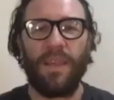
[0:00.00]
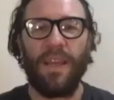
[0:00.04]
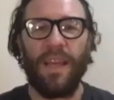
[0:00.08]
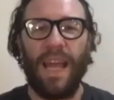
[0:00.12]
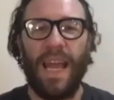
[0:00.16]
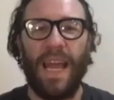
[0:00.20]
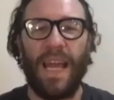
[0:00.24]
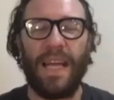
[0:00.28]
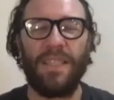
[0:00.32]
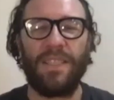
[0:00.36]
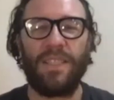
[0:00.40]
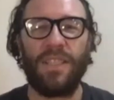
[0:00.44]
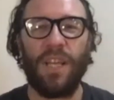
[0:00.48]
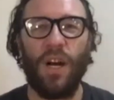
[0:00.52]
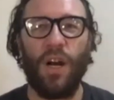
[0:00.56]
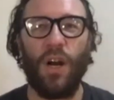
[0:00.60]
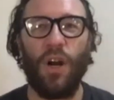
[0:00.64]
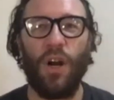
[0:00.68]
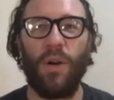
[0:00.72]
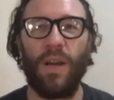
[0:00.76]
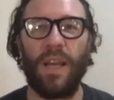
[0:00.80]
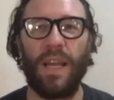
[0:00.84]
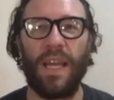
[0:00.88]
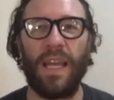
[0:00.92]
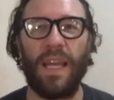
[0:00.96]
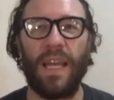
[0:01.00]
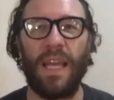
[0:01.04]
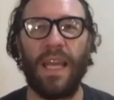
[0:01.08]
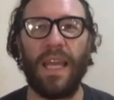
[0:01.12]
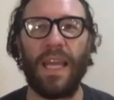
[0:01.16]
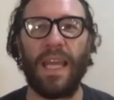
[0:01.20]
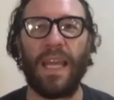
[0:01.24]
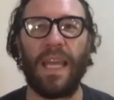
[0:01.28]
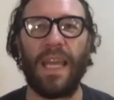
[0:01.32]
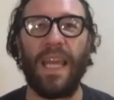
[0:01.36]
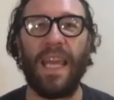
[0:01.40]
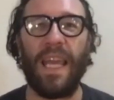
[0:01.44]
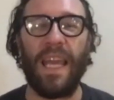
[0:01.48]
And so
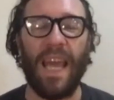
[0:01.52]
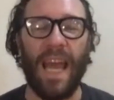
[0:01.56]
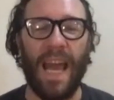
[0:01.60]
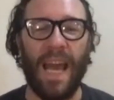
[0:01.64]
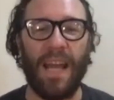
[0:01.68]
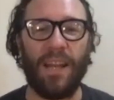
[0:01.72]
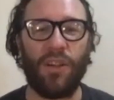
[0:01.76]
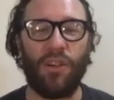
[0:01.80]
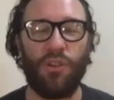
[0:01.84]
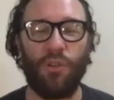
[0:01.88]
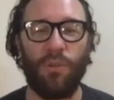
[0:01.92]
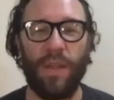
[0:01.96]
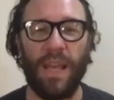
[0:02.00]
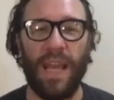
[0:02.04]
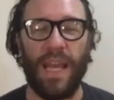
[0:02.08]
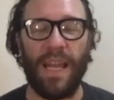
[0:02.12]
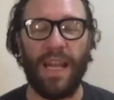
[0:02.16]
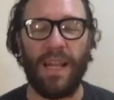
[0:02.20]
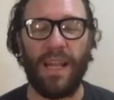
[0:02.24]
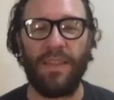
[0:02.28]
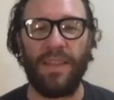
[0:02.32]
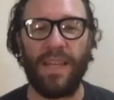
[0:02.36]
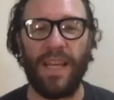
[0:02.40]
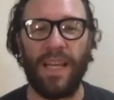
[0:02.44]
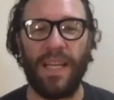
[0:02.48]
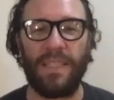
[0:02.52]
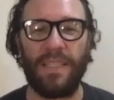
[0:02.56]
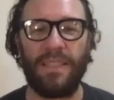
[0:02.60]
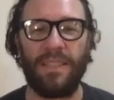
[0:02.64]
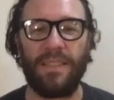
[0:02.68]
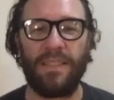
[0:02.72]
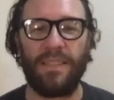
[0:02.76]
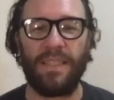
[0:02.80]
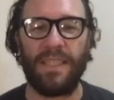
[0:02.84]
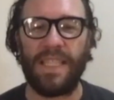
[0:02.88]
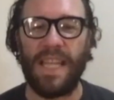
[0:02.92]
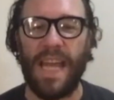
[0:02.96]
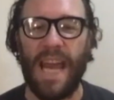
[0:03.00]
he had created
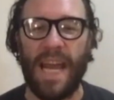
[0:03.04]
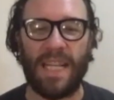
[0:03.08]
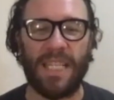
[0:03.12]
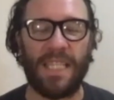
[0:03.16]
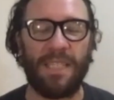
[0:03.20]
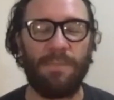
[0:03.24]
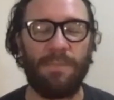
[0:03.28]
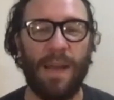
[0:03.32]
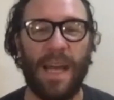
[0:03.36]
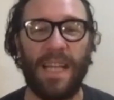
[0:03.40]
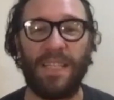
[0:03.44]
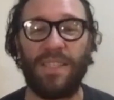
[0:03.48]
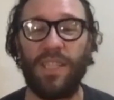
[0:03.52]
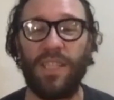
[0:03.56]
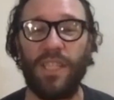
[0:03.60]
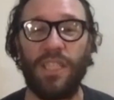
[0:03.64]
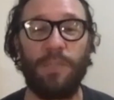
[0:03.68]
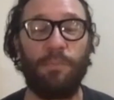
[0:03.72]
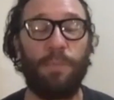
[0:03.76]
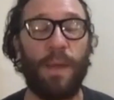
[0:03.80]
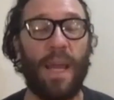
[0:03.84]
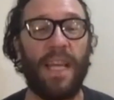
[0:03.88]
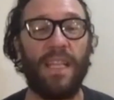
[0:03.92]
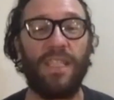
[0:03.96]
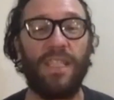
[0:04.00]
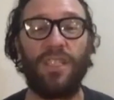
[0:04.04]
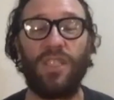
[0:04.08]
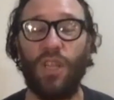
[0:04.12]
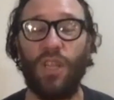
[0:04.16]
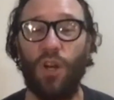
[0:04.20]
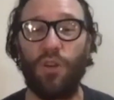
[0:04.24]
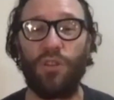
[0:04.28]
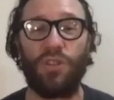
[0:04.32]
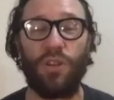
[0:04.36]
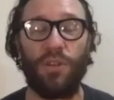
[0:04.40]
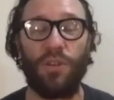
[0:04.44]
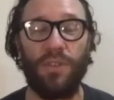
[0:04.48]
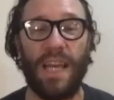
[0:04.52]
this text message-based
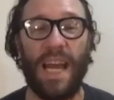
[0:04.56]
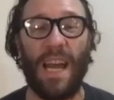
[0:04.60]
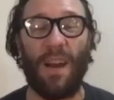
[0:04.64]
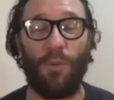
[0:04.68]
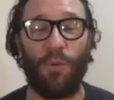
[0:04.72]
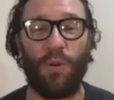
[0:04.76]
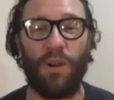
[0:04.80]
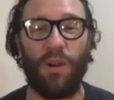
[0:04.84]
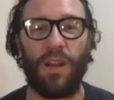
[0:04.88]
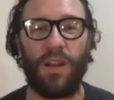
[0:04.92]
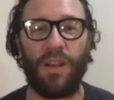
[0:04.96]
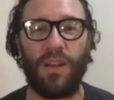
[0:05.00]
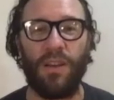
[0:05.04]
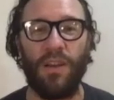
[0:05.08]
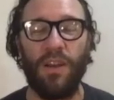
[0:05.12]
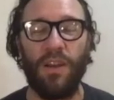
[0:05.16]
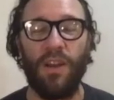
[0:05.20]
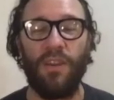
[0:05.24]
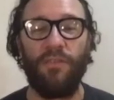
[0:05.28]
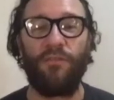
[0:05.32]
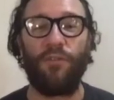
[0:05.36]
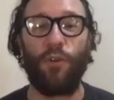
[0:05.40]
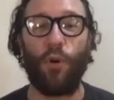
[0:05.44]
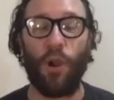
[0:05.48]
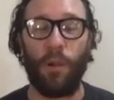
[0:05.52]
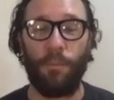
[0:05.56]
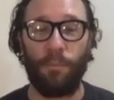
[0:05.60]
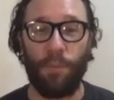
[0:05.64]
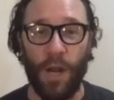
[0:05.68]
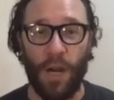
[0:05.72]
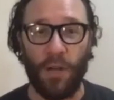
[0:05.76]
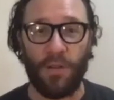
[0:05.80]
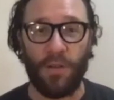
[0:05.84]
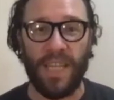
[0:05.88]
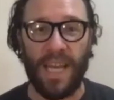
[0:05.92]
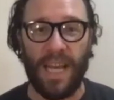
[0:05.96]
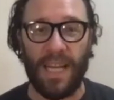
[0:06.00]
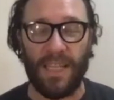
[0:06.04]
social network for
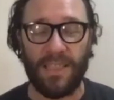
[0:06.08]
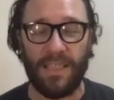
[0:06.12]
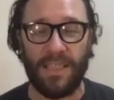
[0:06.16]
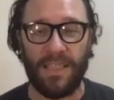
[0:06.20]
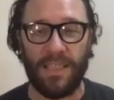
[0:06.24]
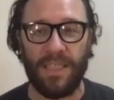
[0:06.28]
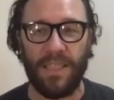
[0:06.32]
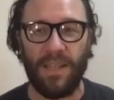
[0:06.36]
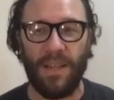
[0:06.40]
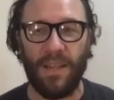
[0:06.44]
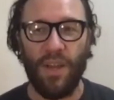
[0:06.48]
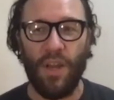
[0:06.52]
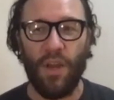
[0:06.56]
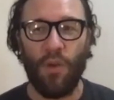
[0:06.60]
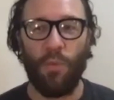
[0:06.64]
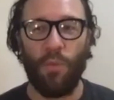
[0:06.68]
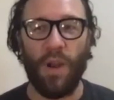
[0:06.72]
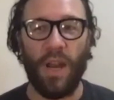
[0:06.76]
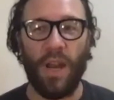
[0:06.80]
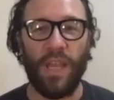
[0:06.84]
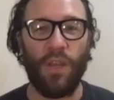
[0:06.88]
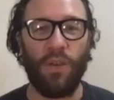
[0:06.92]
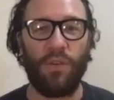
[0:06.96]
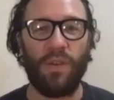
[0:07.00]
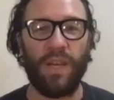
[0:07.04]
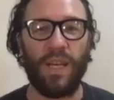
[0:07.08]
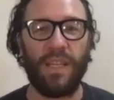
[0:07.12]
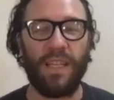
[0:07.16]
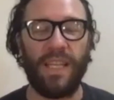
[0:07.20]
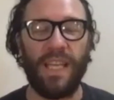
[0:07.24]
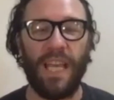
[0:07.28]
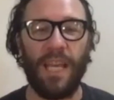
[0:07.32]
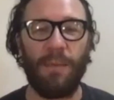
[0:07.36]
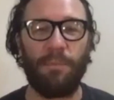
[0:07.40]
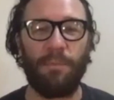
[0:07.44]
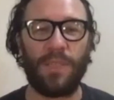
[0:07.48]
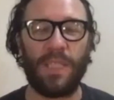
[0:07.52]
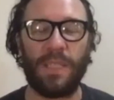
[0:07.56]
protests where you could
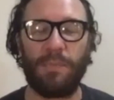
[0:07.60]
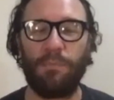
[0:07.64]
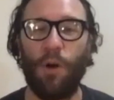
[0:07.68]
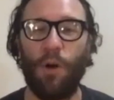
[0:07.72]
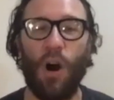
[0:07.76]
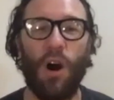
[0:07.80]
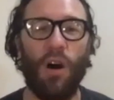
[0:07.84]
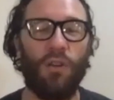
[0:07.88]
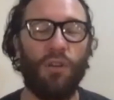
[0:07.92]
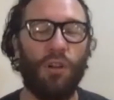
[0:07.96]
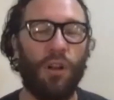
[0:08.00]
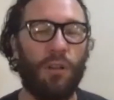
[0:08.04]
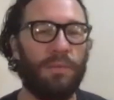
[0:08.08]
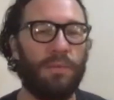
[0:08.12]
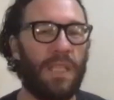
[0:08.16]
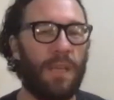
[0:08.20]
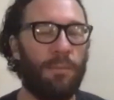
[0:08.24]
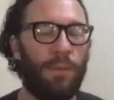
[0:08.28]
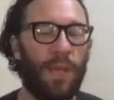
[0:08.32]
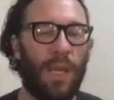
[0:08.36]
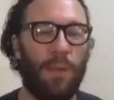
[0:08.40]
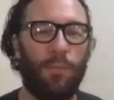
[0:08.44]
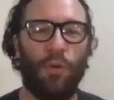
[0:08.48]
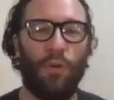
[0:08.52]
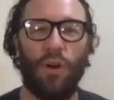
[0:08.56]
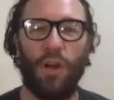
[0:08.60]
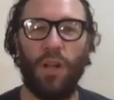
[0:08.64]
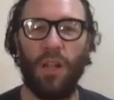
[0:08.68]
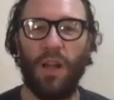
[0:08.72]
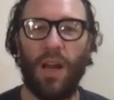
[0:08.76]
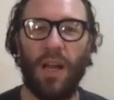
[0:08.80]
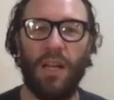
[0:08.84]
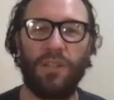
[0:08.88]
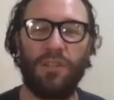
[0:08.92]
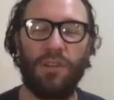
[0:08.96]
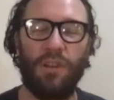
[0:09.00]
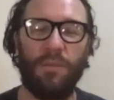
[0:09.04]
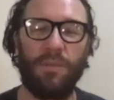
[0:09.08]
keep small groups of people or
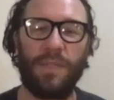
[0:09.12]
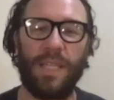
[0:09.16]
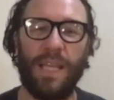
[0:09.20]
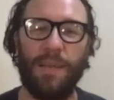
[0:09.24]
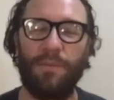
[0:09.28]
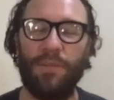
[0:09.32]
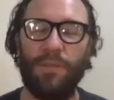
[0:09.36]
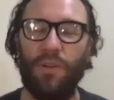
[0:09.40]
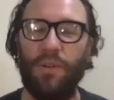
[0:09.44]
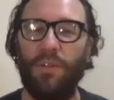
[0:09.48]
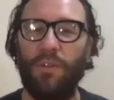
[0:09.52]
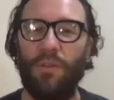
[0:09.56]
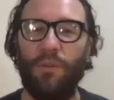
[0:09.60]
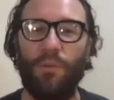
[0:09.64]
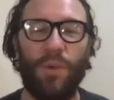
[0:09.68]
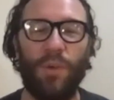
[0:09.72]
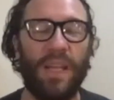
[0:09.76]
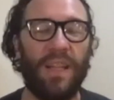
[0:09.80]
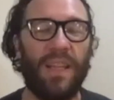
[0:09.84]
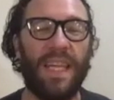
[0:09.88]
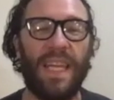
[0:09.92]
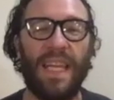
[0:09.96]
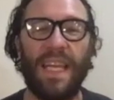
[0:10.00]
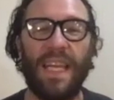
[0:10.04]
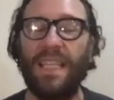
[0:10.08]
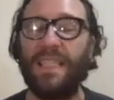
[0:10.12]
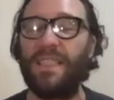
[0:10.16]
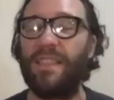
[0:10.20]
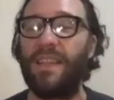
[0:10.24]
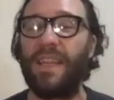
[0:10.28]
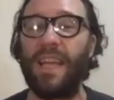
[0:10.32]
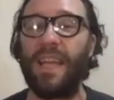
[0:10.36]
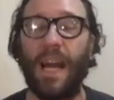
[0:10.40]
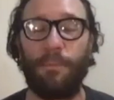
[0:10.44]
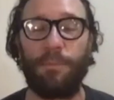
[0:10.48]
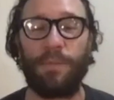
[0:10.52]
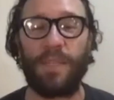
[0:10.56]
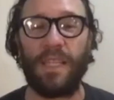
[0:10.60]
large groups of people really
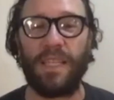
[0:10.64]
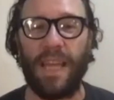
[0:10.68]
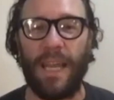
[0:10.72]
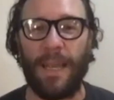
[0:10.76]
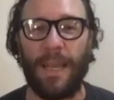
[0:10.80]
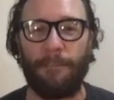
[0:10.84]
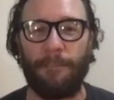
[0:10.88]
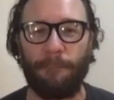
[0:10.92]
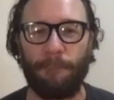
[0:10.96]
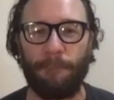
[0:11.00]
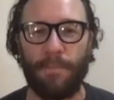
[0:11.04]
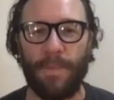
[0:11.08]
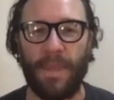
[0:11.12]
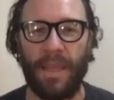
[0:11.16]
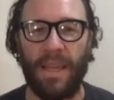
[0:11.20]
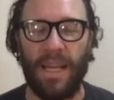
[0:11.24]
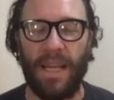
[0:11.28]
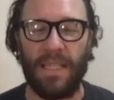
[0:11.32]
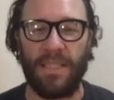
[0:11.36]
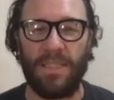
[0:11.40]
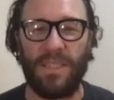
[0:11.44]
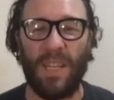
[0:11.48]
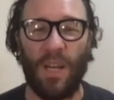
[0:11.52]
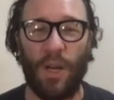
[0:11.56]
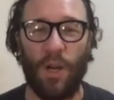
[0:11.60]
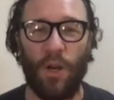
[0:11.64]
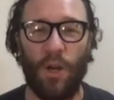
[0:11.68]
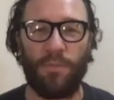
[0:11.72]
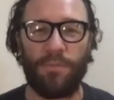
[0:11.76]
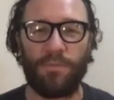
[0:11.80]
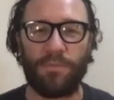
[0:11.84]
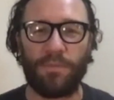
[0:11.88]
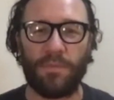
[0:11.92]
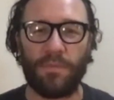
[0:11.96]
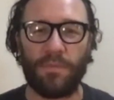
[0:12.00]
easily up to date. And so